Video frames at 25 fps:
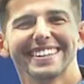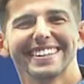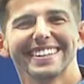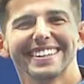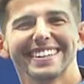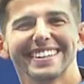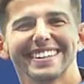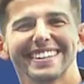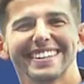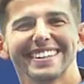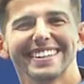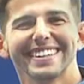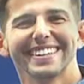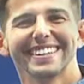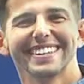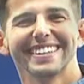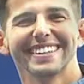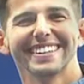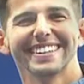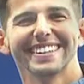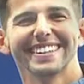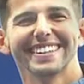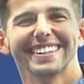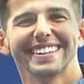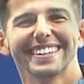
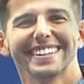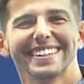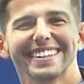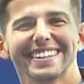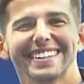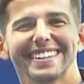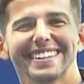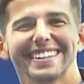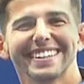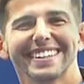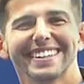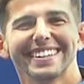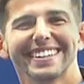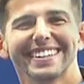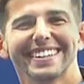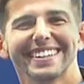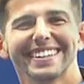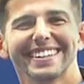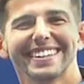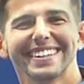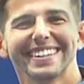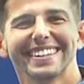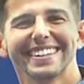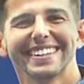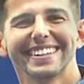
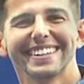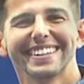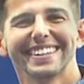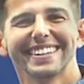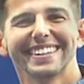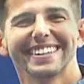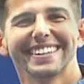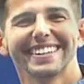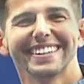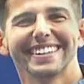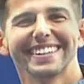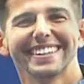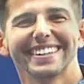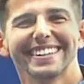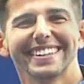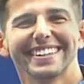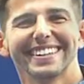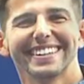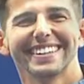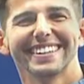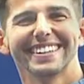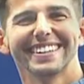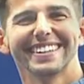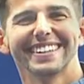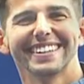
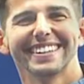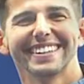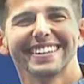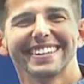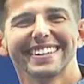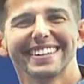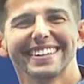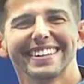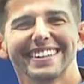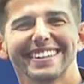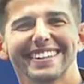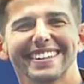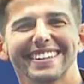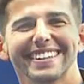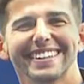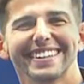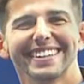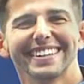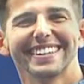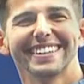(silent)